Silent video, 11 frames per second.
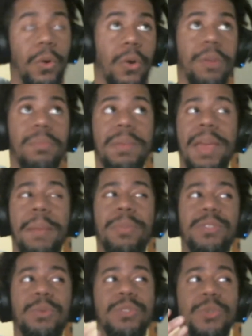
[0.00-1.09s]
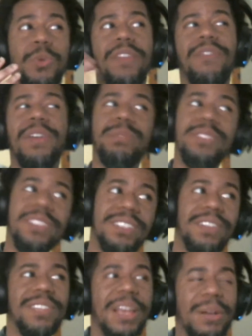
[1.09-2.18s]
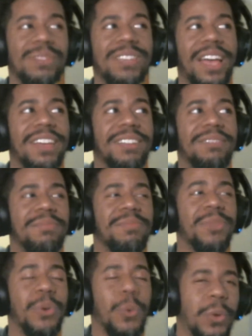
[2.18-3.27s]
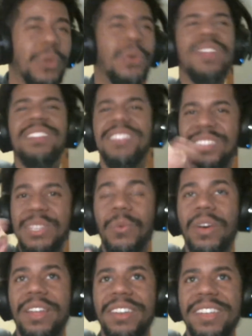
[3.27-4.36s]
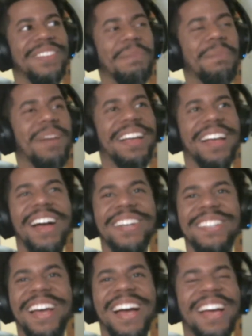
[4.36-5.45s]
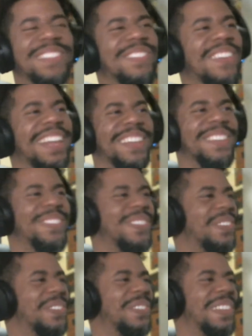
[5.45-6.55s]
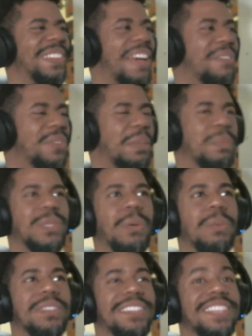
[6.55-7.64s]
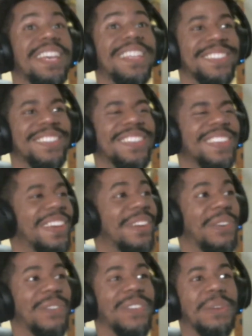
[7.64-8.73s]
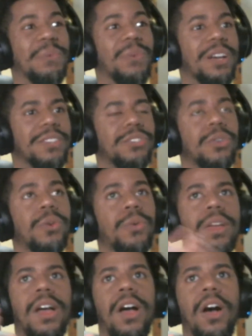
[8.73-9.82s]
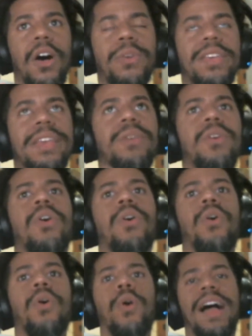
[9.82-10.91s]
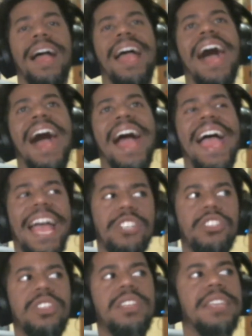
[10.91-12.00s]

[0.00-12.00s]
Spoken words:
or maybe episode 2 of the final season of Attack on Titan. We're gonna call it 61. My gosh, guys, man, like, that first episode was intense. It really was. So, okay, I actually